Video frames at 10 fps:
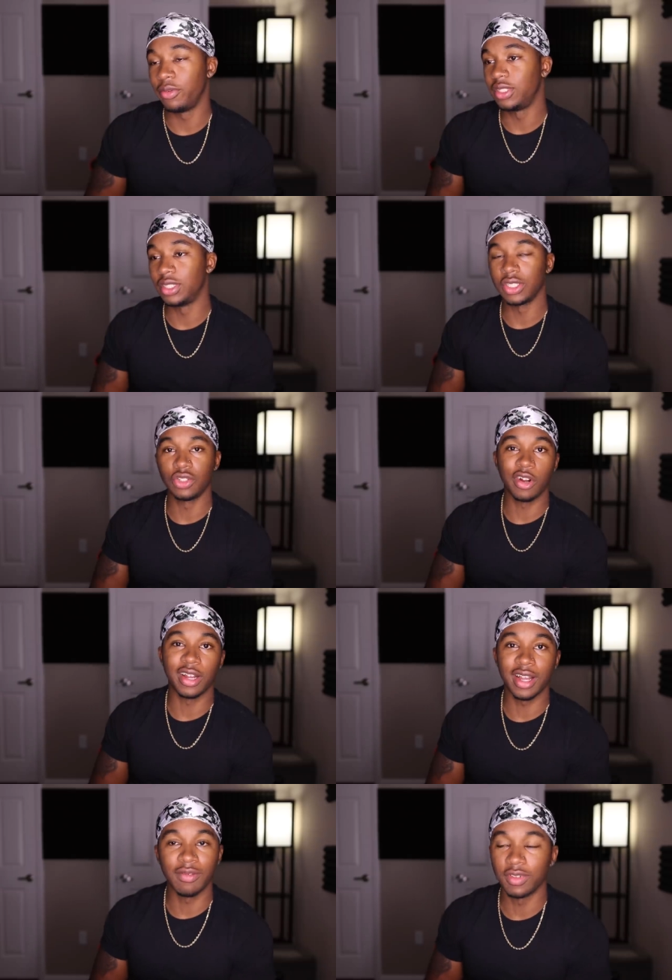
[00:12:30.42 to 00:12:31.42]
It was just a
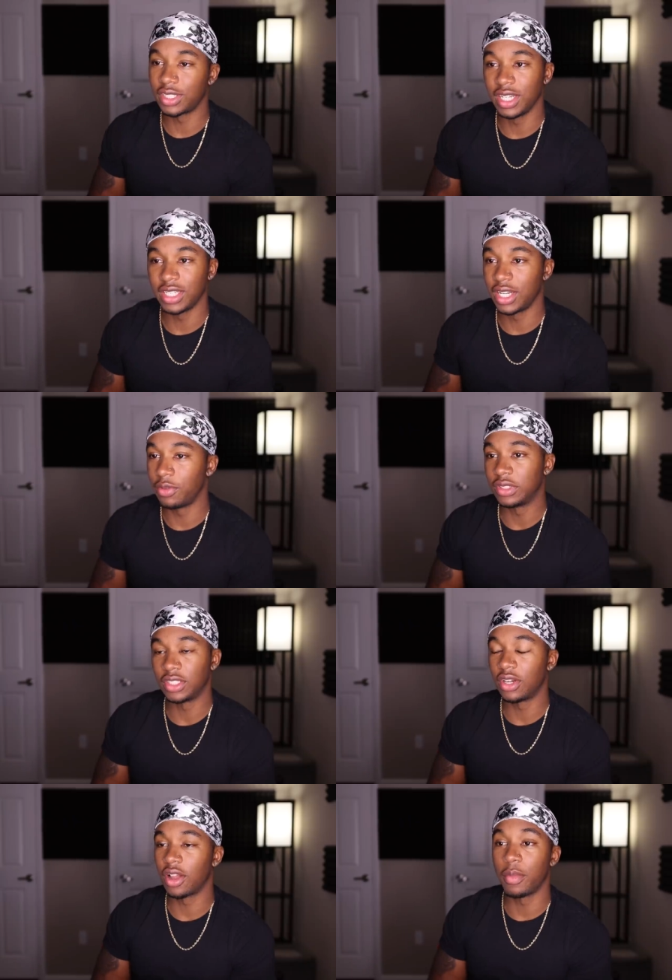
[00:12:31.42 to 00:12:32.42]
dry conversation. He
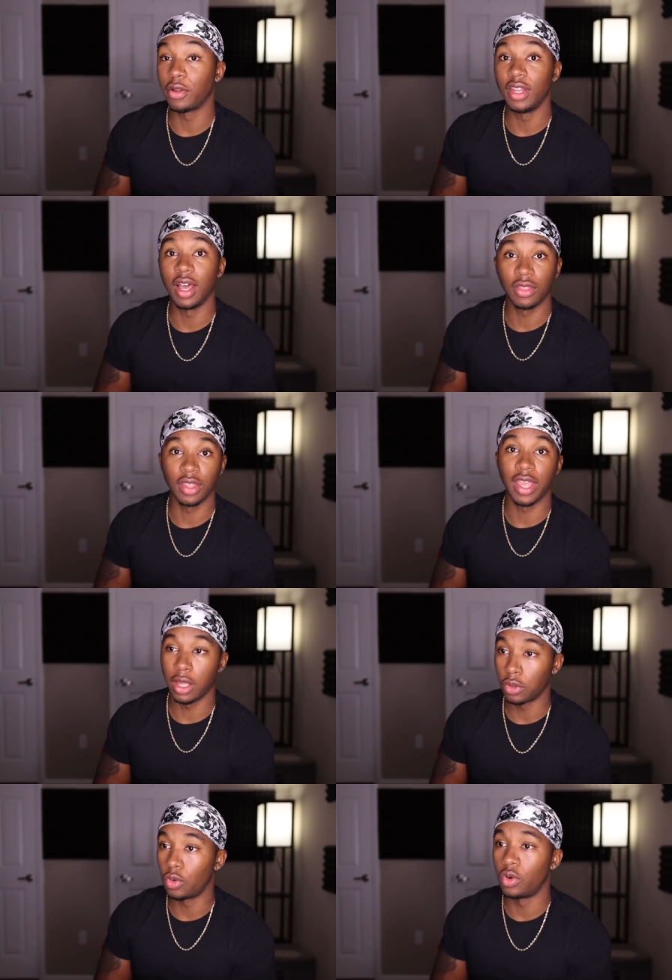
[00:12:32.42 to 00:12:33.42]
wasn't talking about nothing
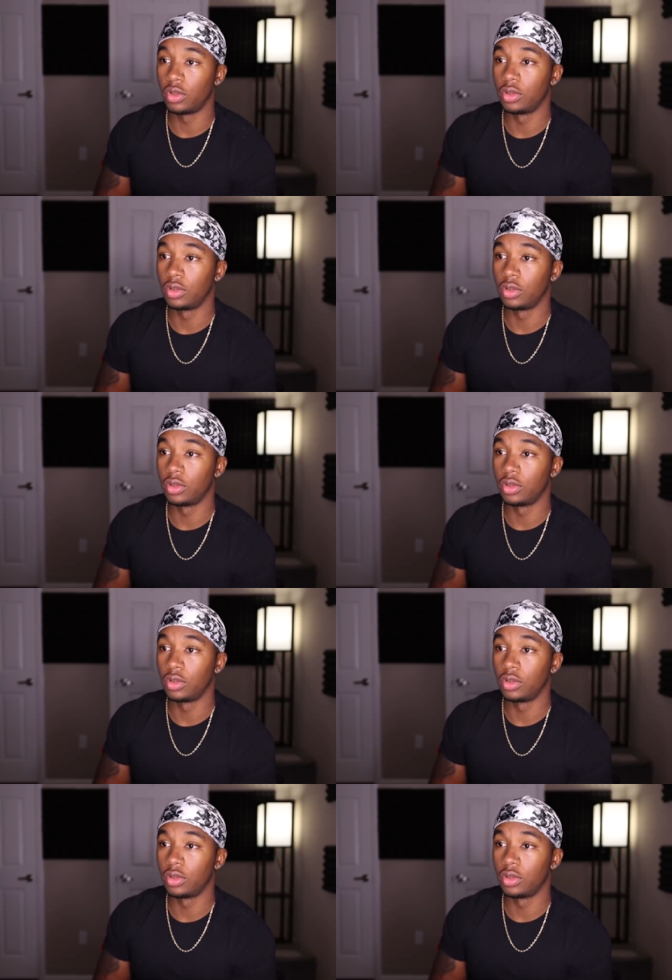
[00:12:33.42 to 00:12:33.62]
at all.